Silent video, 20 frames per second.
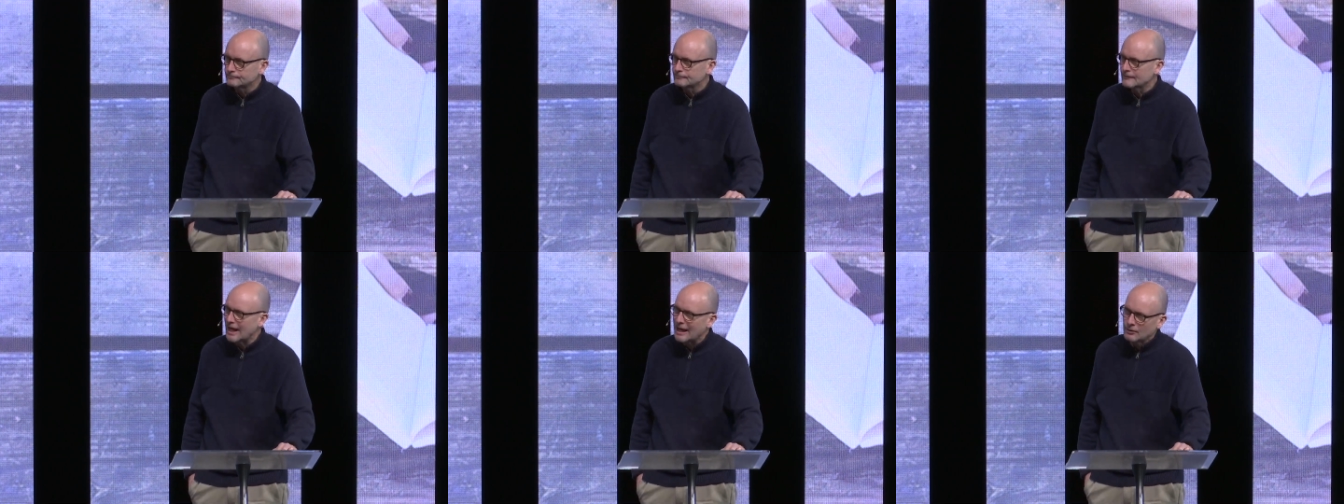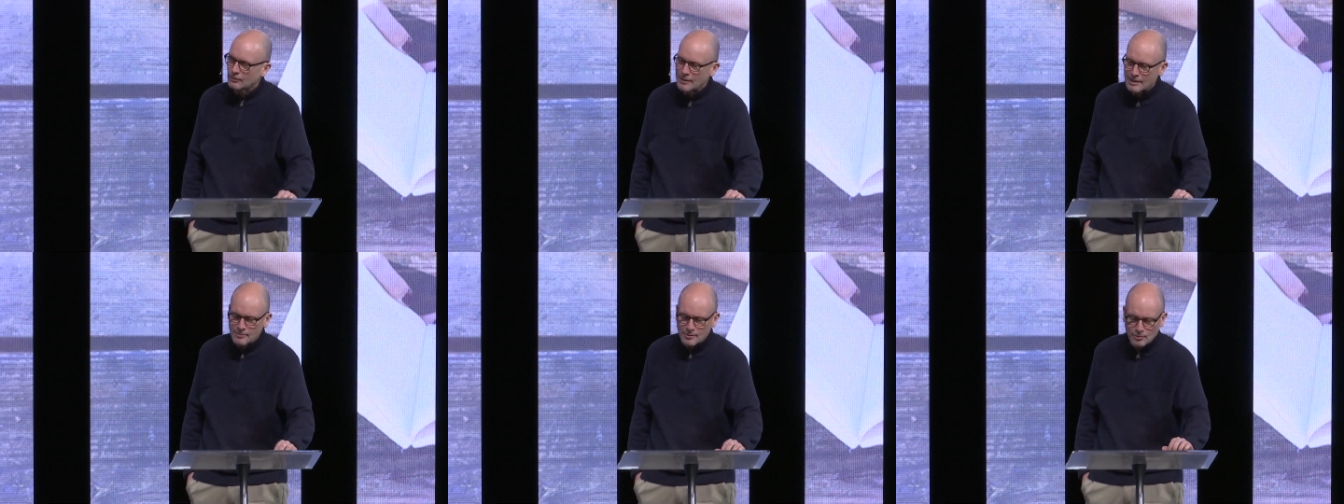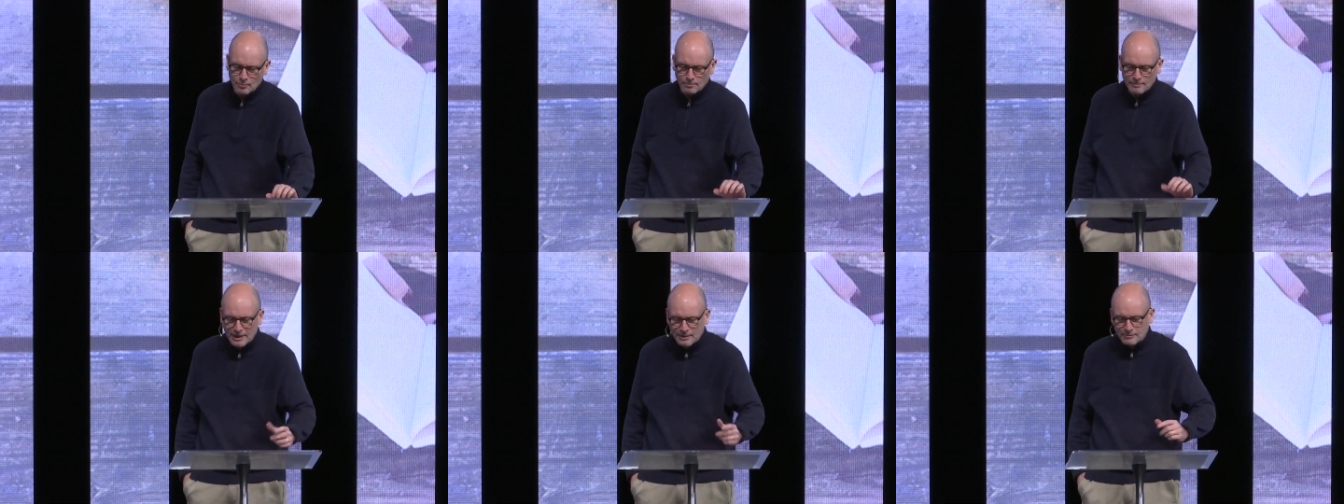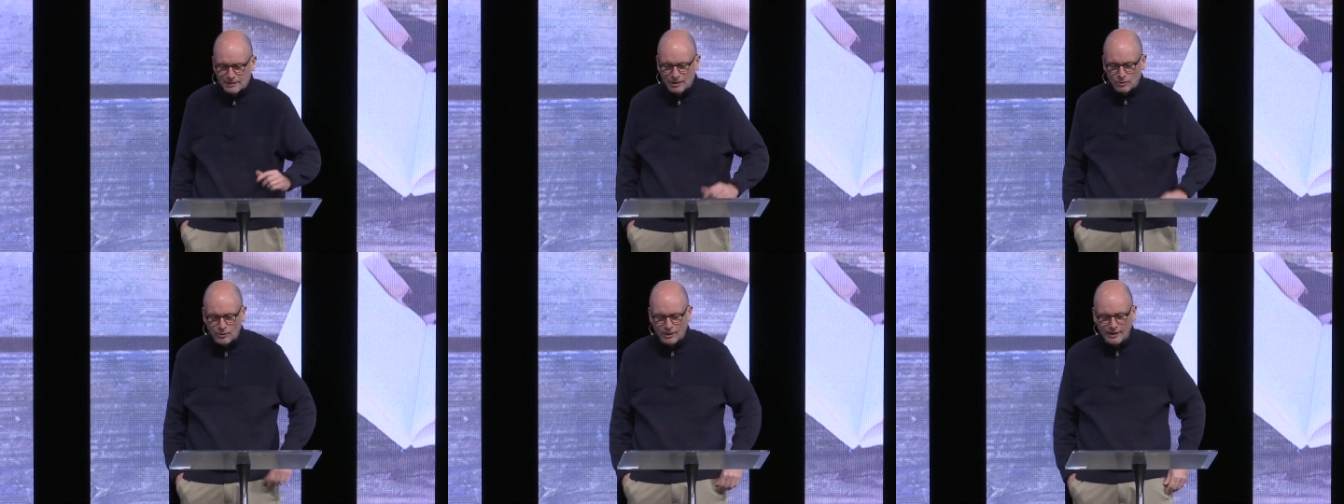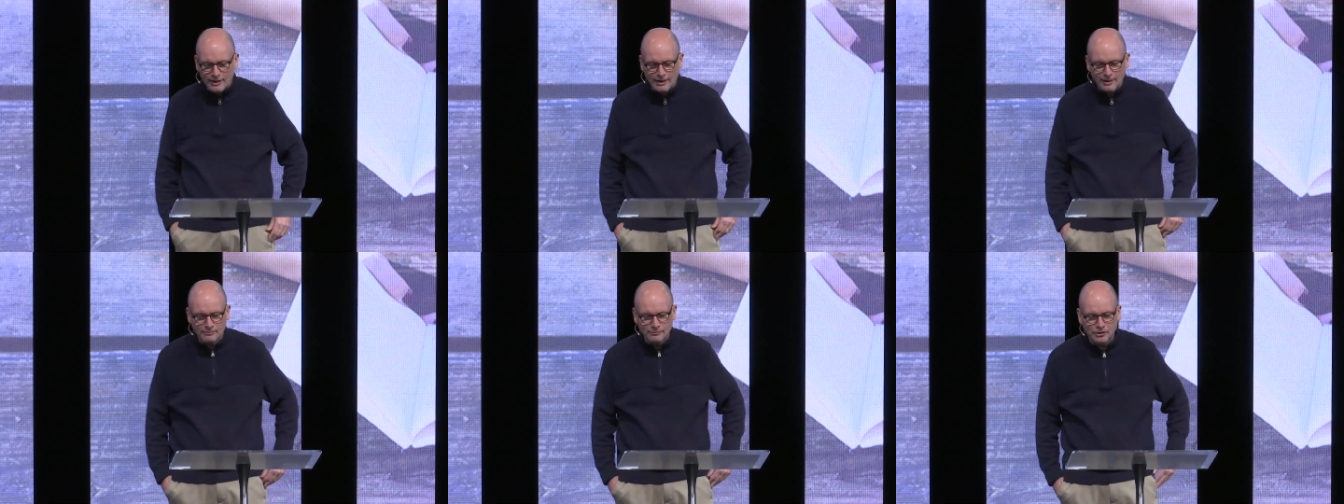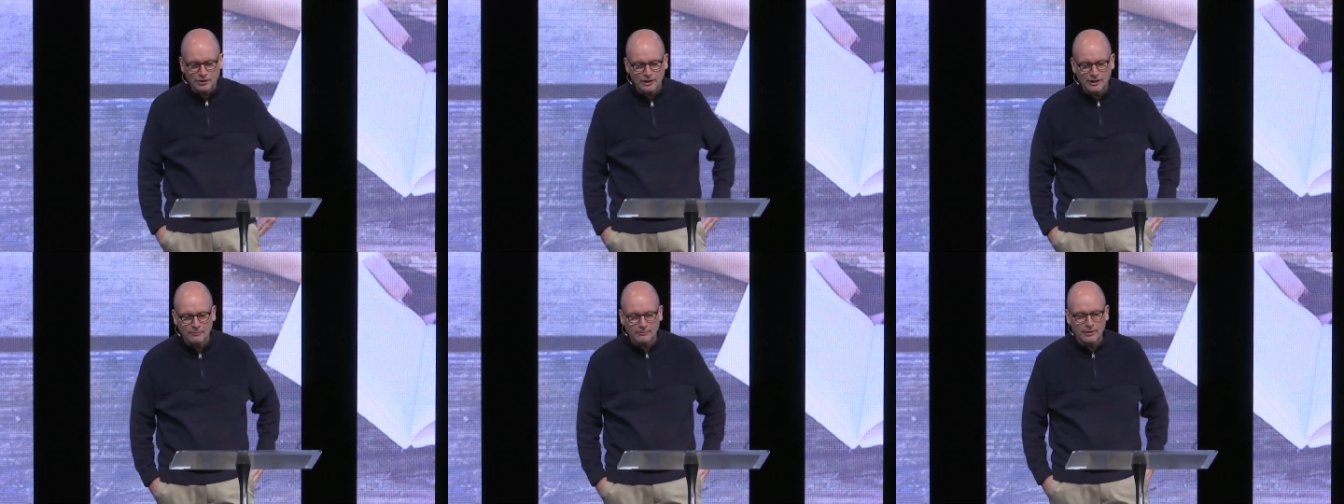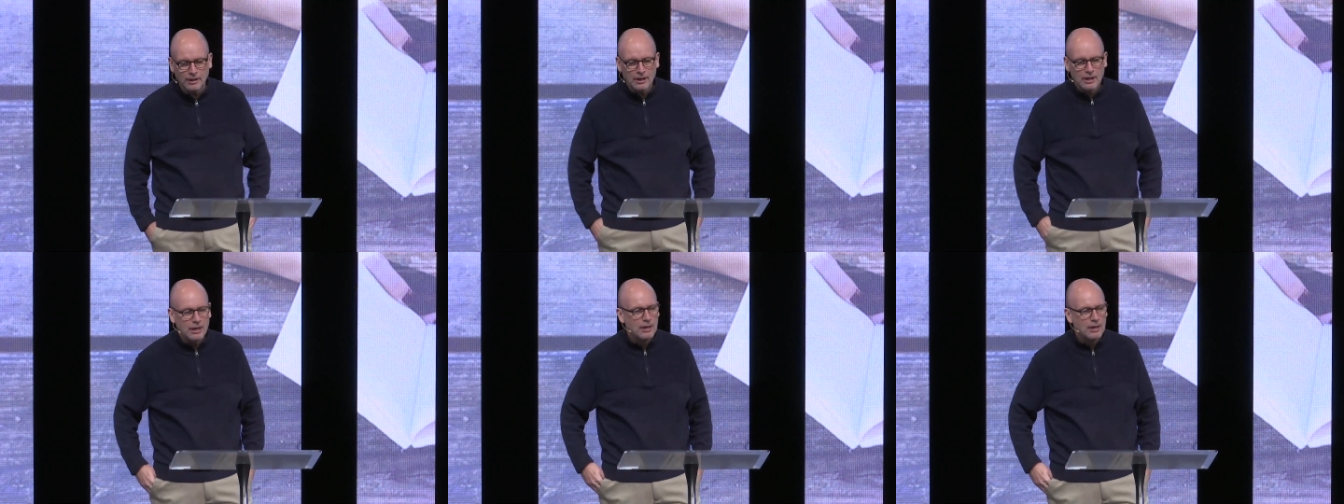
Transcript: How do I make my way up to Him?